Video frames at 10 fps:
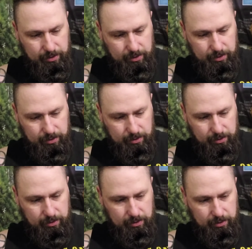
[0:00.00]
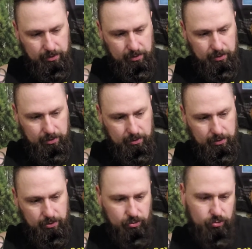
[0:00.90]

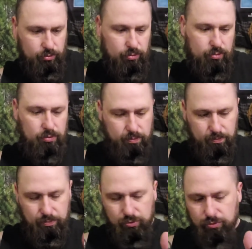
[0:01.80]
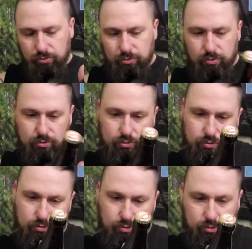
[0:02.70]

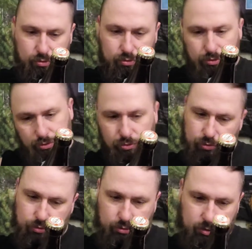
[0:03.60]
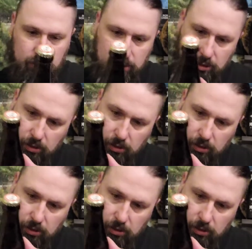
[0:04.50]
(silence)